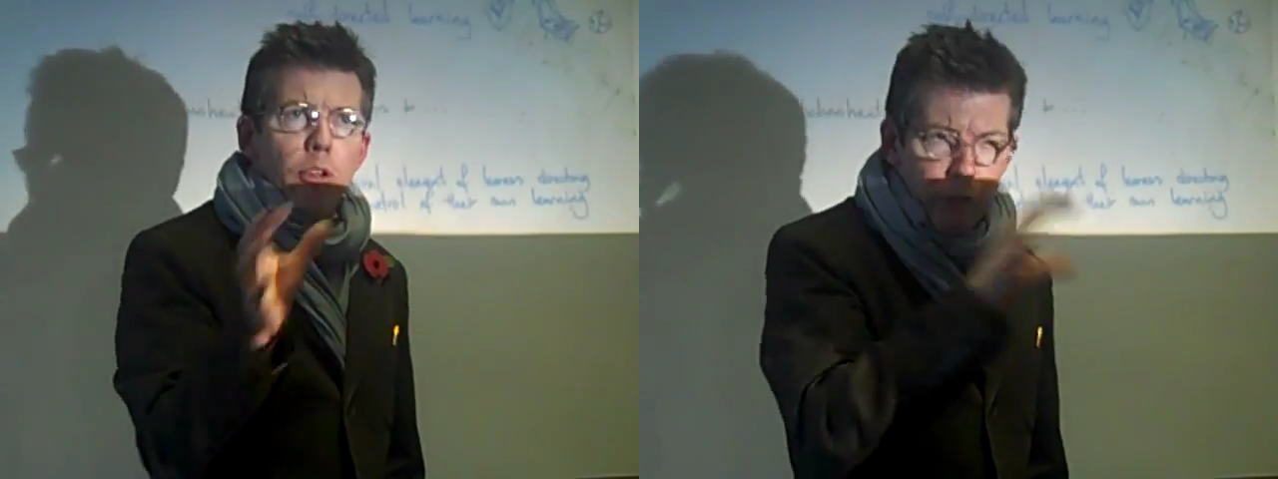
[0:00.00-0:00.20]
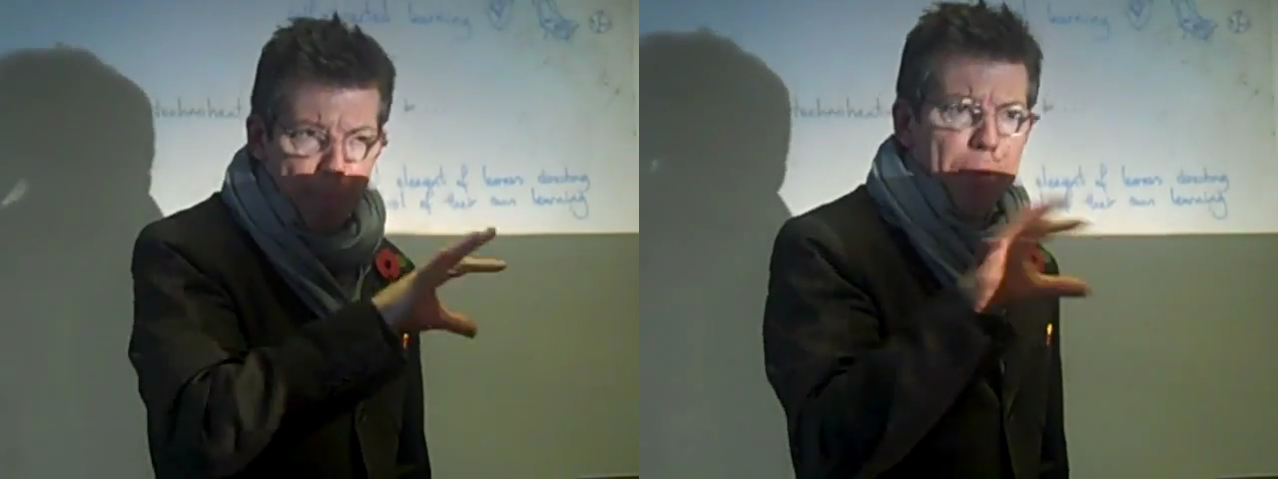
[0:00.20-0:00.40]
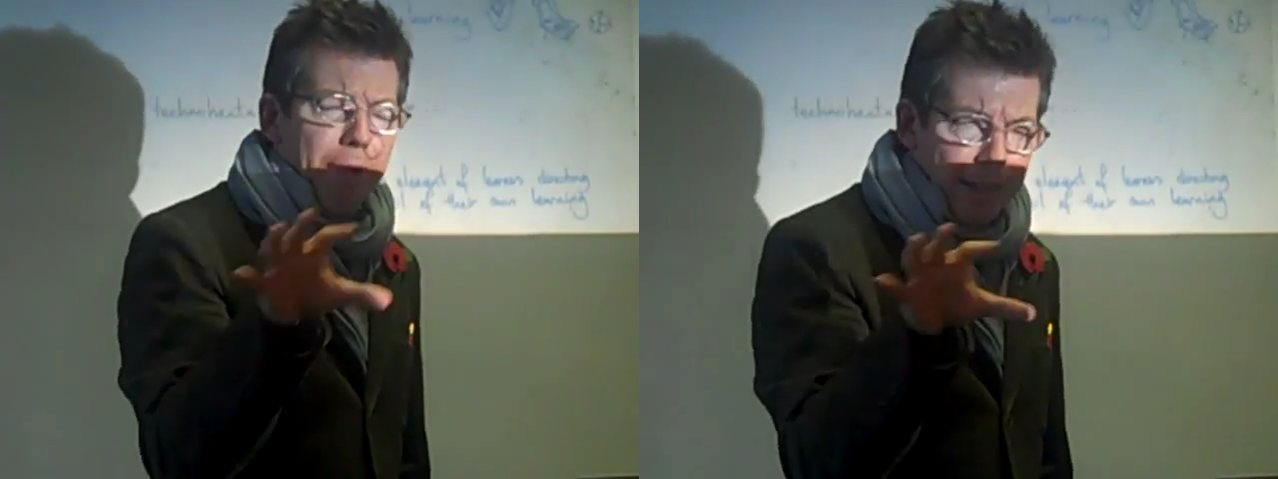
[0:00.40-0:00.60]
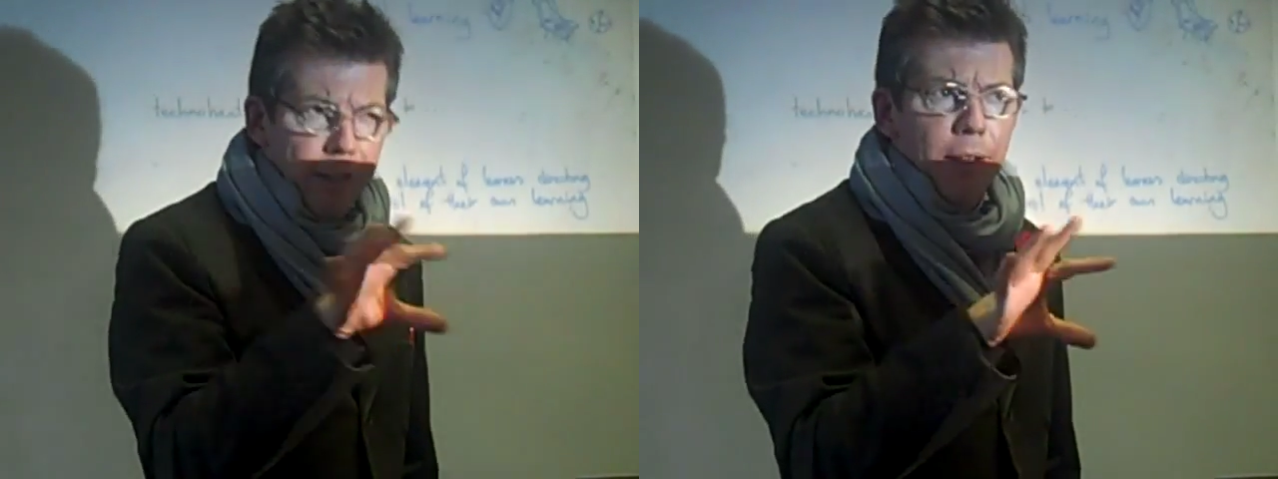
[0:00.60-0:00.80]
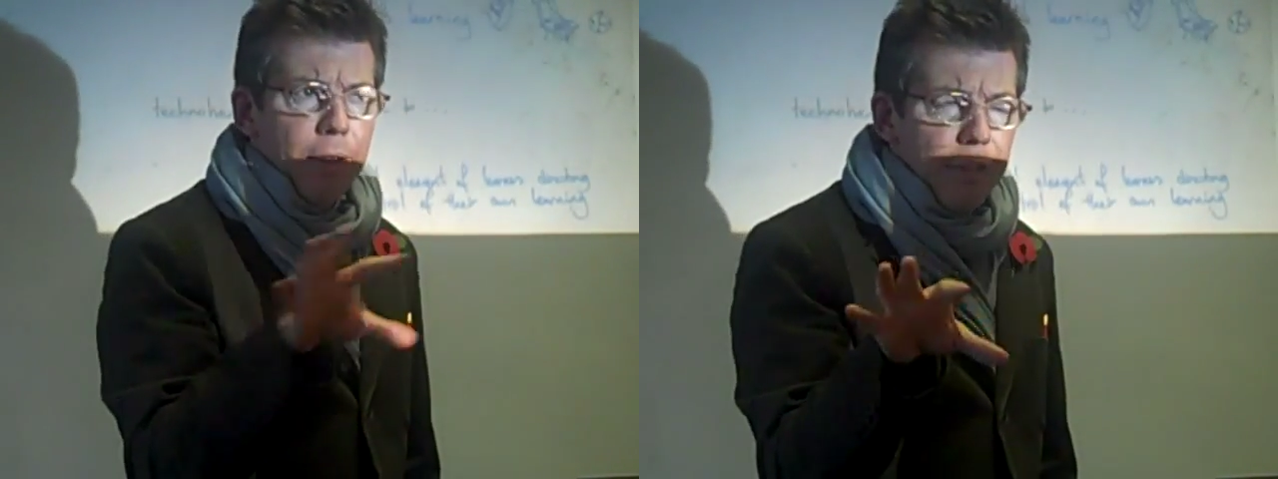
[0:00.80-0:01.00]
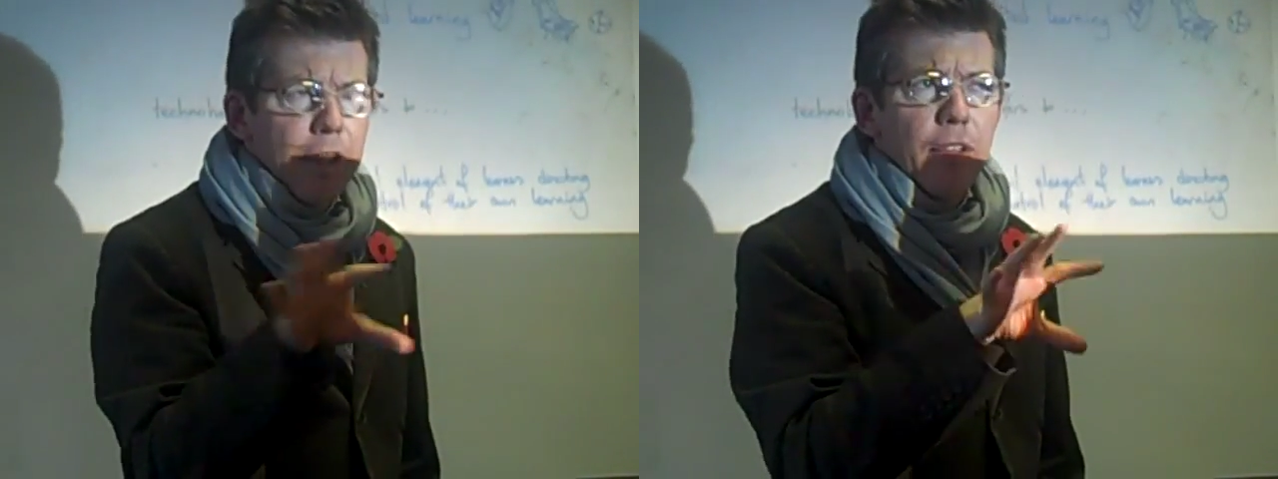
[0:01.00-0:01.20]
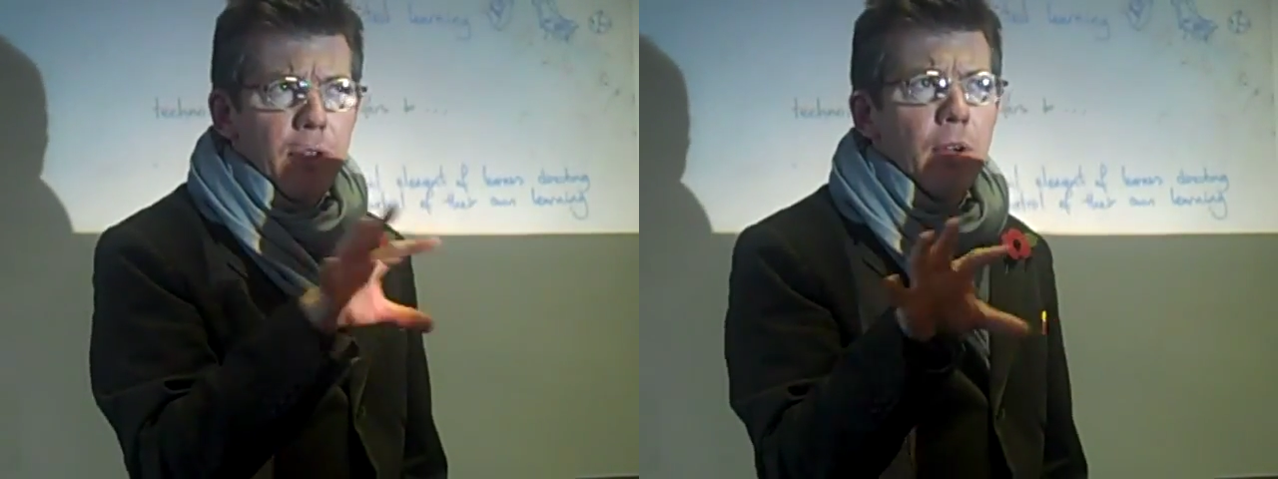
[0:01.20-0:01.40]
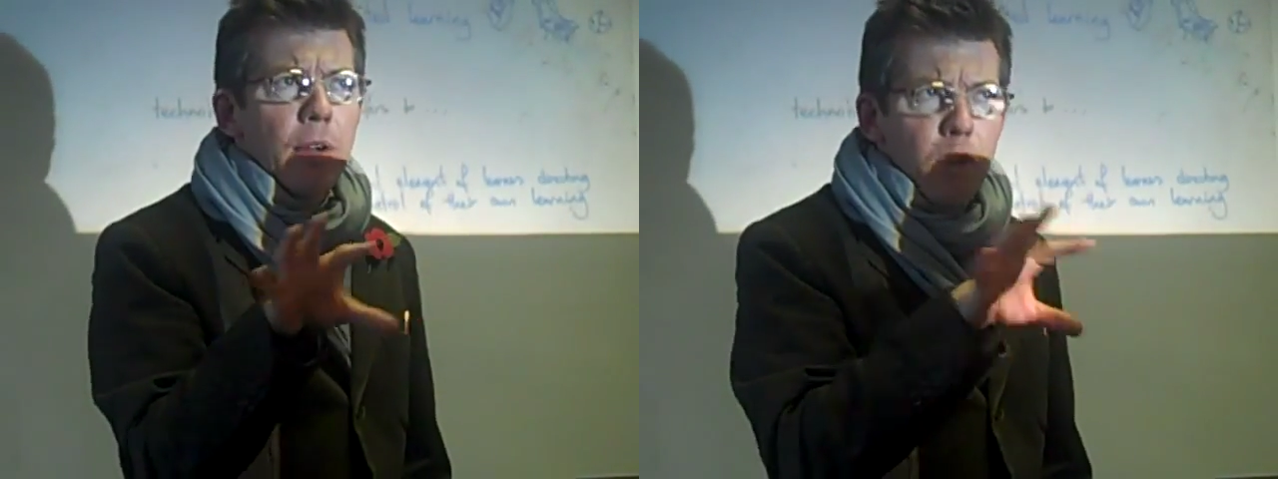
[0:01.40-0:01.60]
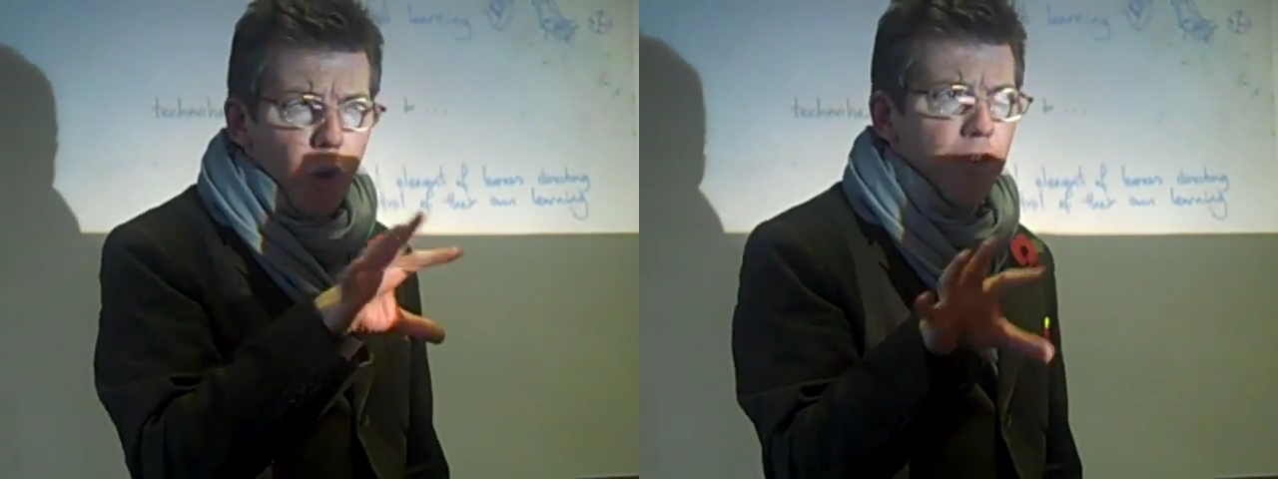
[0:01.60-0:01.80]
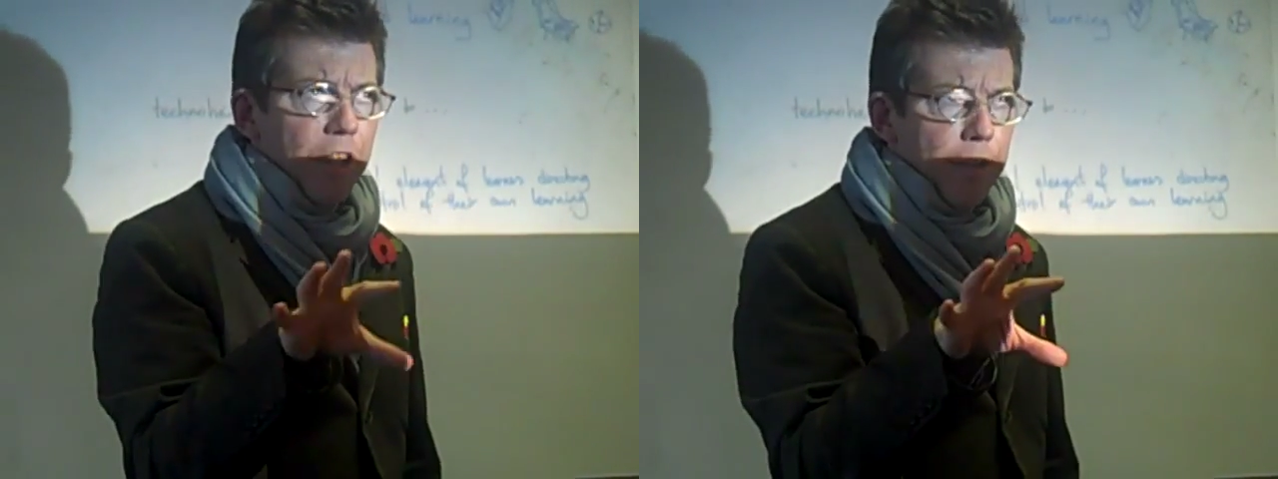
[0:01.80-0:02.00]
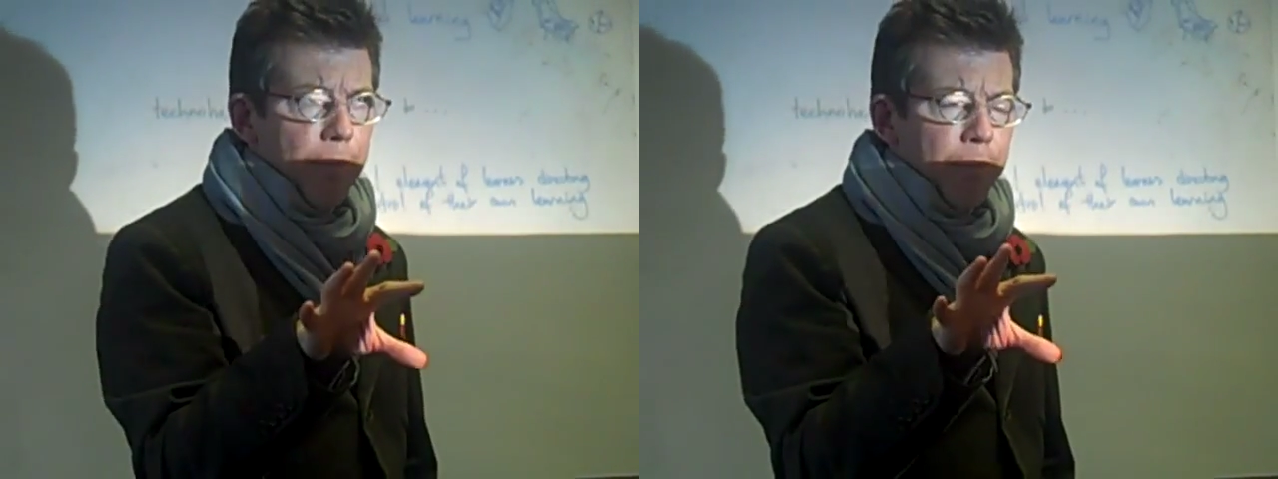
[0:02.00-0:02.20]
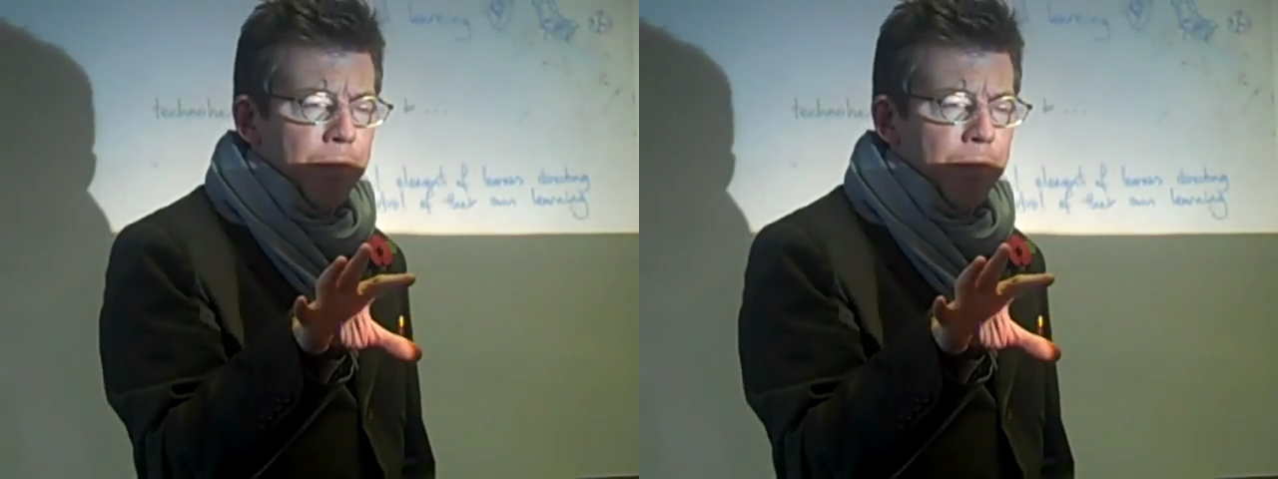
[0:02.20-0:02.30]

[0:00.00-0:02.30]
separate these gojis?